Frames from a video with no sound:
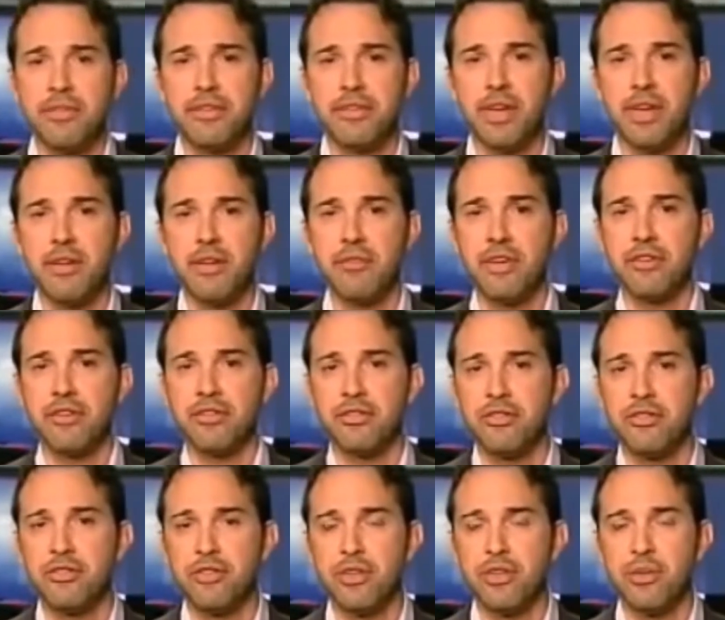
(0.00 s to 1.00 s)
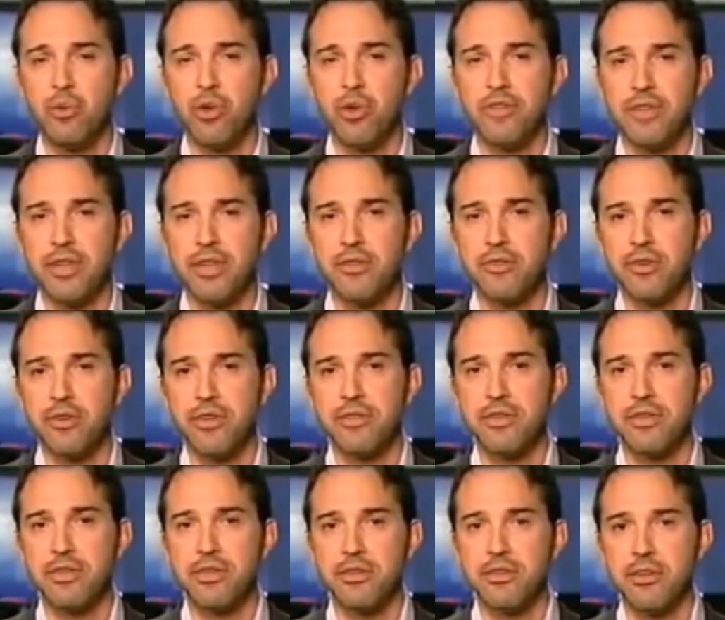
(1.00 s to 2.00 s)
the main side effects is usually breast
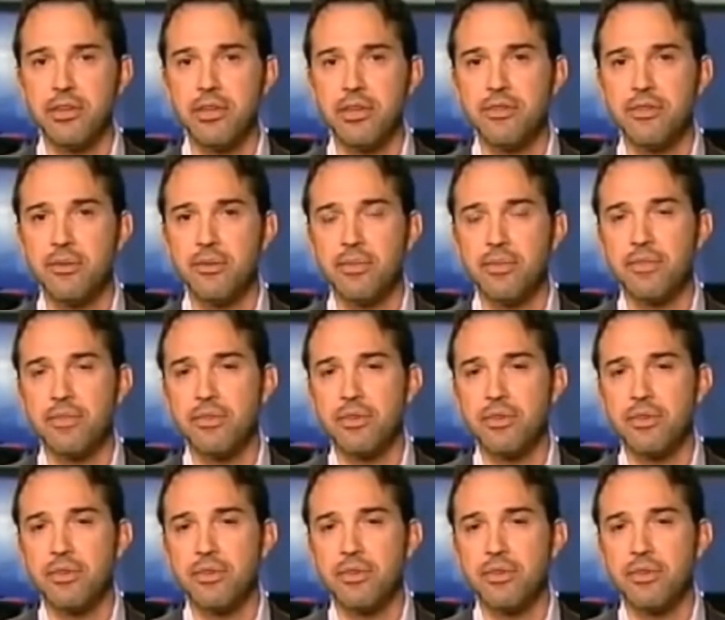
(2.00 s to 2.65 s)
tenderness initially.